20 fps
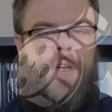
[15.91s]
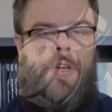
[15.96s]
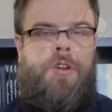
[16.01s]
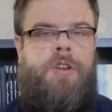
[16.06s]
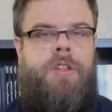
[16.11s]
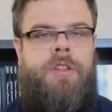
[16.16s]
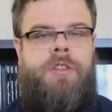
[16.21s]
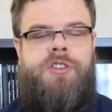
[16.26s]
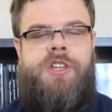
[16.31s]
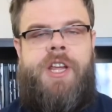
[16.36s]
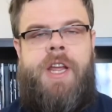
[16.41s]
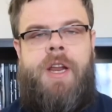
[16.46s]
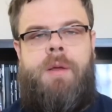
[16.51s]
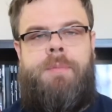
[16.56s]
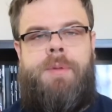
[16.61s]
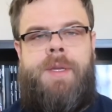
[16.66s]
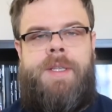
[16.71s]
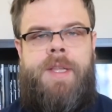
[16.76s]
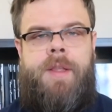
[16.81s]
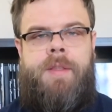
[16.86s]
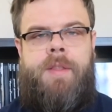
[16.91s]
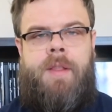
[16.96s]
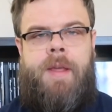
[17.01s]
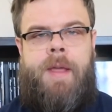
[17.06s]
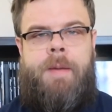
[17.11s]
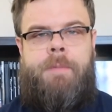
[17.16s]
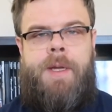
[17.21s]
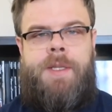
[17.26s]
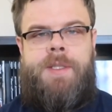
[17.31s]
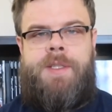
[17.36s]
new to the channel, please hit the
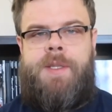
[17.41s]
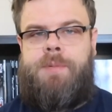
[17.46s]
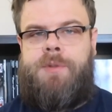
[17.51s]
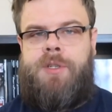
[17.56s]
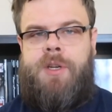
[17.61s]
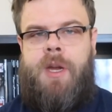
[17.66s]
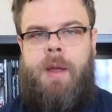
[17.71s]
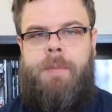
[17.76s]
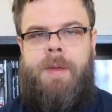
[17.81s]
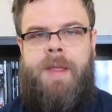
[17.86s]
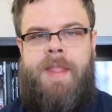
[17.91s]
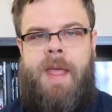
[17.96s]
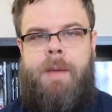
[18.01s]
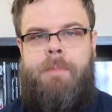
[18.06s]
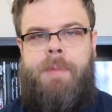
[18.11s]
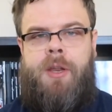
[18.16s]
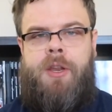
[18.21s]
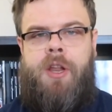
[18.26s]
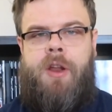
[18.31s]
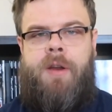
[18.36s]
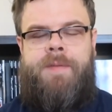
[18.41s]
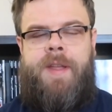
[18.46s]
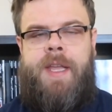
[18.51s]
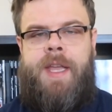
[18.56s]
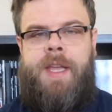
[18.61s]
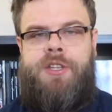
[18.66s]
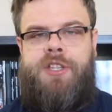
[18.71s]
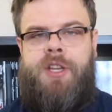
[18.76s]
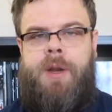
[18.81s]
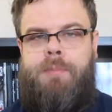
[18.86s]
like button, subscribe, hit that bell
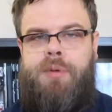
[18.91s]
notification.